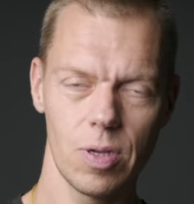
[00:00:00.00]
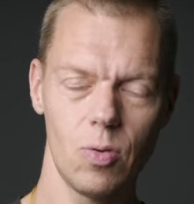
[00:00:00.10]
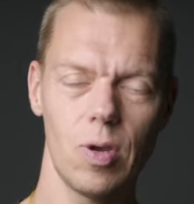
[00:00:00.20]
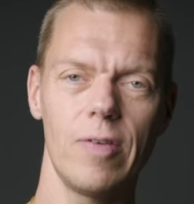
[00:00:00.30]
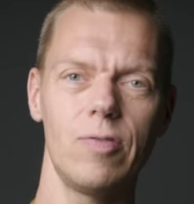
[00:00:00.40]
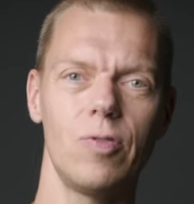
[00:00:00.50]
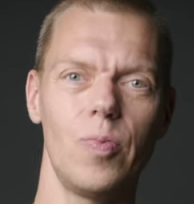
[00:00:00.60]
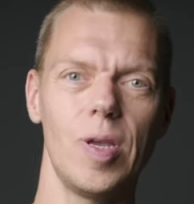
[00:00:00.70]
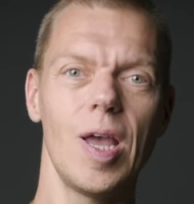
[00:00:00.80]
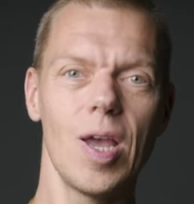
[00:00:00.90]
you have to
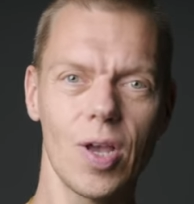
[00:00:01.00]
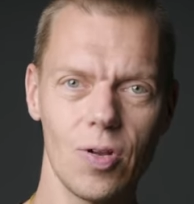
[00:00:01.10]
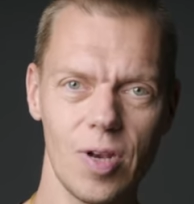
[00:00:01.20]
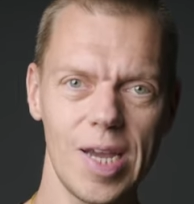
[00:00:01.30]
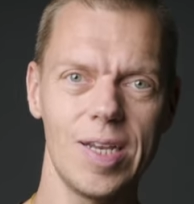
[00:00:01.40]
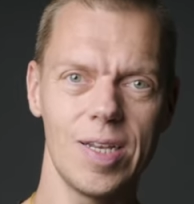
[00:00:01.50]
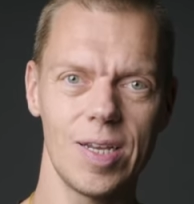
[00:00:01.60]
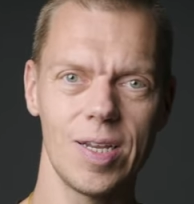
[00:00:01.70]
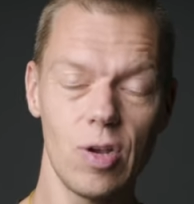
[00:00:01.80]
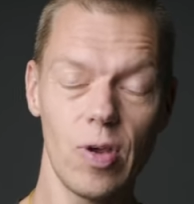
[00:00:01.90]
be
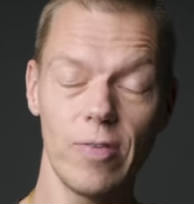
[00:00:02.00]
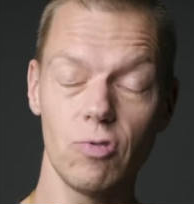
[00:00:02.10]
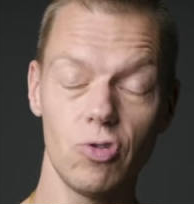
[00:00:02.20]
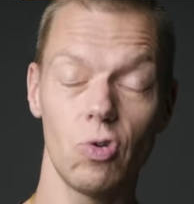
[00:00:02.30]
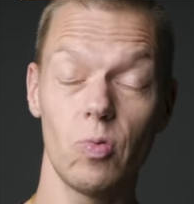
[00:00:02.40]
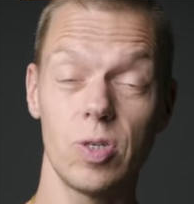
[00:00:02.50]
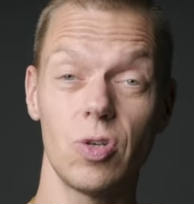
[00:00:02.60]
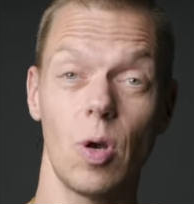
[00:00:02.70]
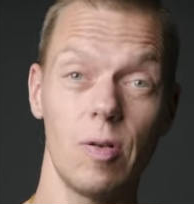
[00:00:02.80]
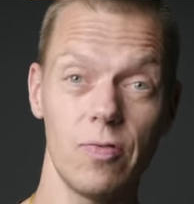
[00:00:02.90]
connected, and you have to show
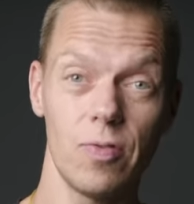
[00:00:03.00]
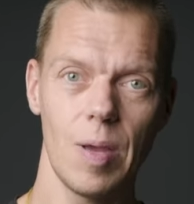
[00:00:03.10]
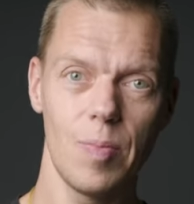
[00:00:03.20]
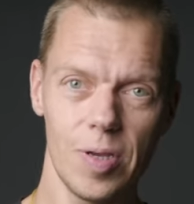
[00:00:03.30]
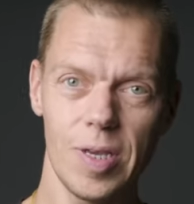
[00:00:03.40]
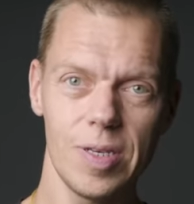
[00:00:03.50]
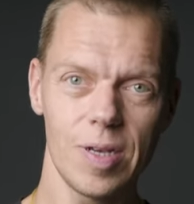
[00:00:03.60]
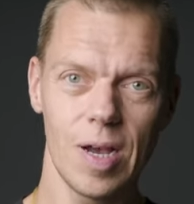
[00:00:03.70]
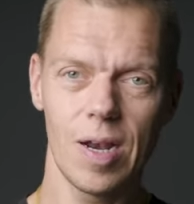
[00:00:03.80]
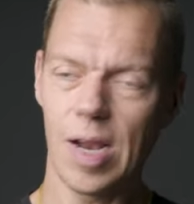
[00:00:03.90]
resolve.
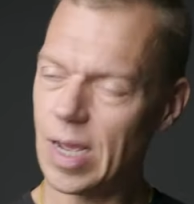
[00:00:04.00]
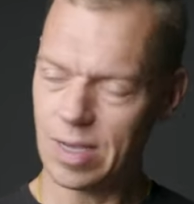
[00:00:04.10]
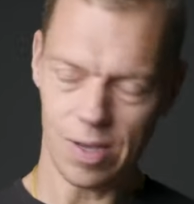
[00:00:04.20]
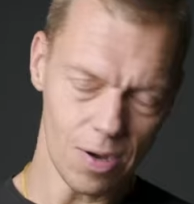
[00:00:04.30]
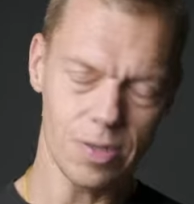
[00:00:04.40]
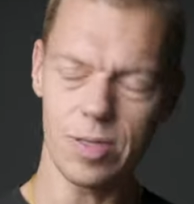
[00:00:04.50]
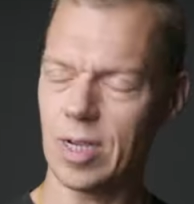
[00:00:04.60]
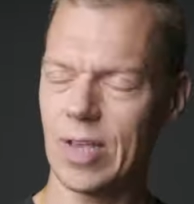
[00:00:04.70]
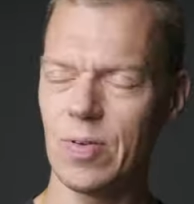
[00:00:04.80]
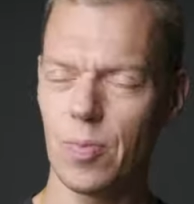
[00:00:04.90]
Employees are like us,
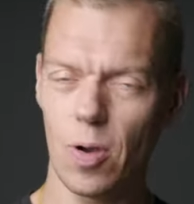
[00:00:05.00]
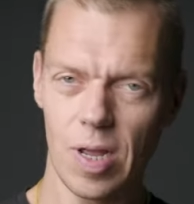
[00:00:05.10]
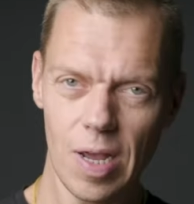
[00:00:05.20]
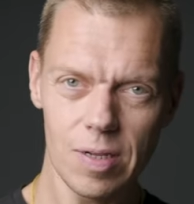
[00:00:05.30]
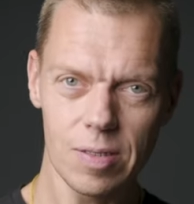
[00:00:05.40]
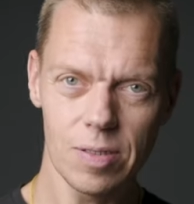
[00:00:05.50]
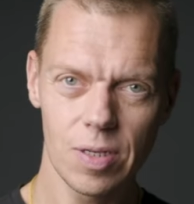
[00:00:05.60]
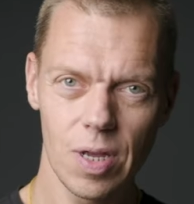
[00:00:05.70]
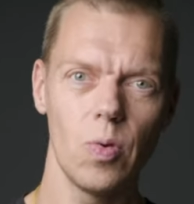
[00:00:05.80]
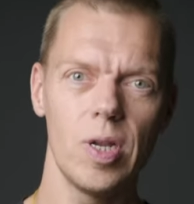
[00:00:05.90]
like everybody
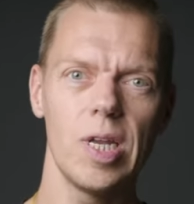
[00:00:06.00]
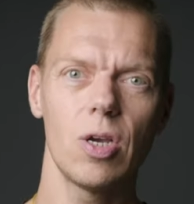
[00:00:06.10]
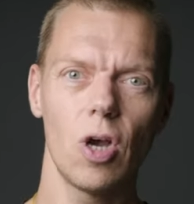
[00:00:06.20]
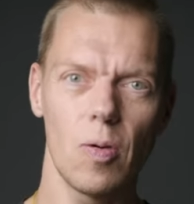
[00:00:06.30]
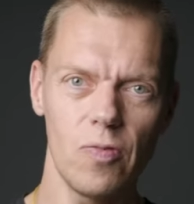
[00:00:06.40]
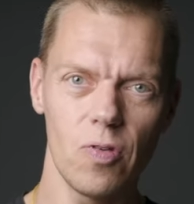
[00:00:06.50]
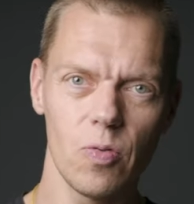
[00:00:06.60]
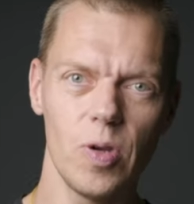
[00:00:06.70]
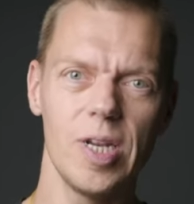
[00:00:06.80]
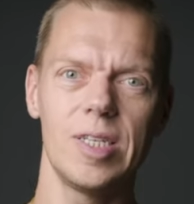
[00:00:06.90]
else. We need
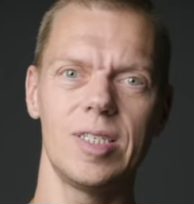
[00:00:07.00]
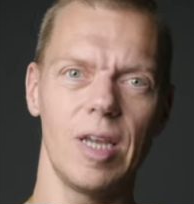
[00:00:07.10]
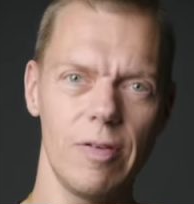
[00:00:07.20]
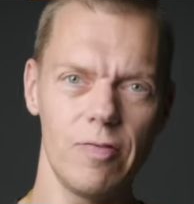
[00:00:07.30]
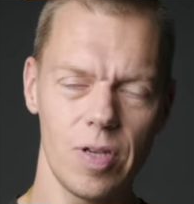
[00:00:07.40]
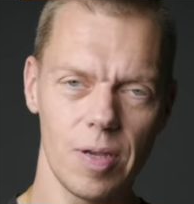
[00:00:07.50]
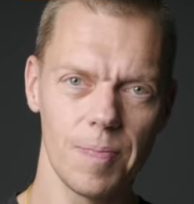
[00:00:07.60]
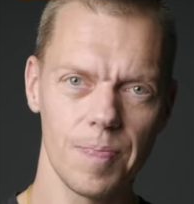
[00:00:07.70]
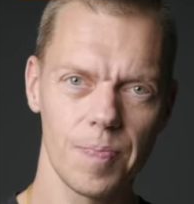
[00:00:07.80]
comfort, we need safety.